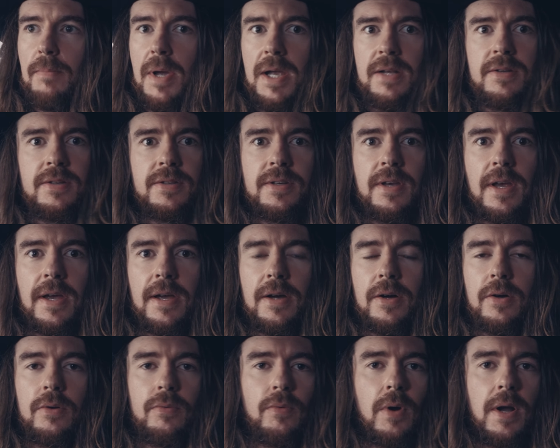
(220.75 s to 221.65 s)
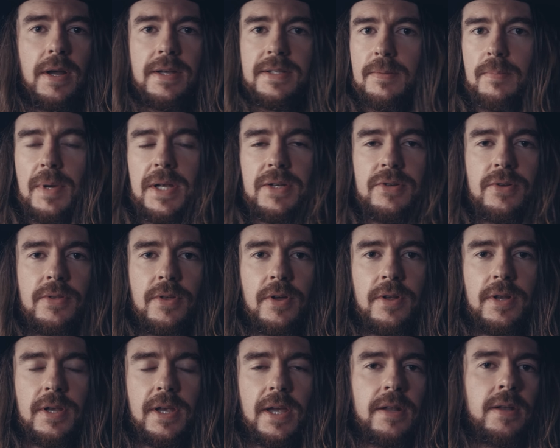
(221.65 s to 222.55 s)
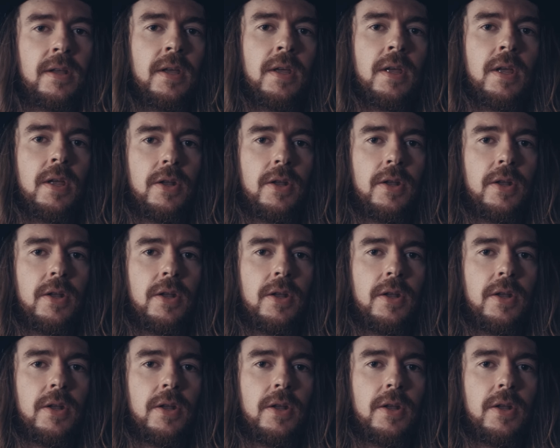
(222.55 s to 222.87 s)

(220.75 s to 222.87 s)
major scale, right, it's a major third again.